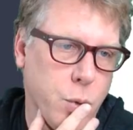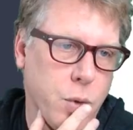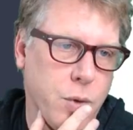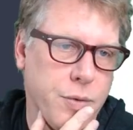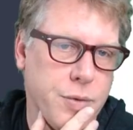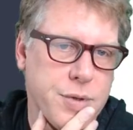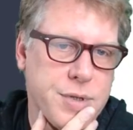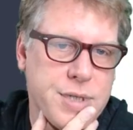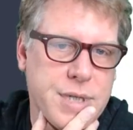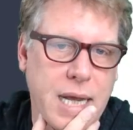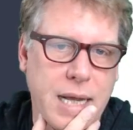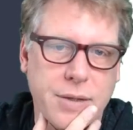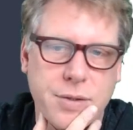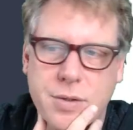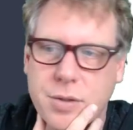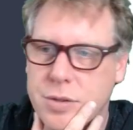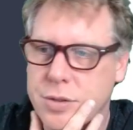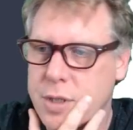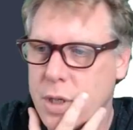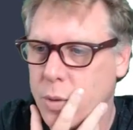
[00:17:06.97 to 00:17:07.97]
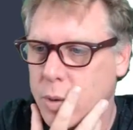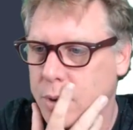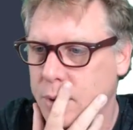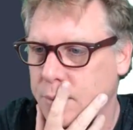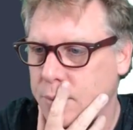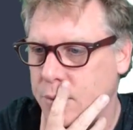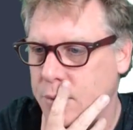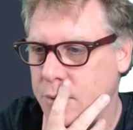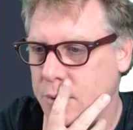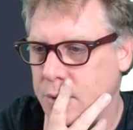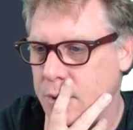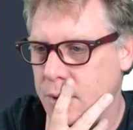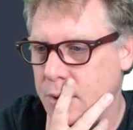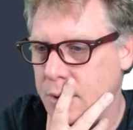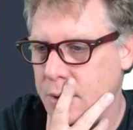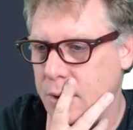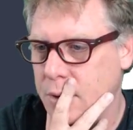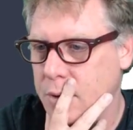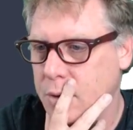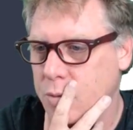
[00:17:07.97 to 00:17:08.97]
all of the stats and so on. I'm just
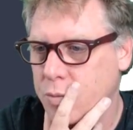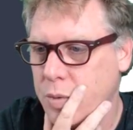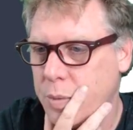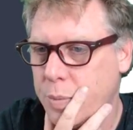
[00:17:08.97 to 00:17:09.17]
going to go to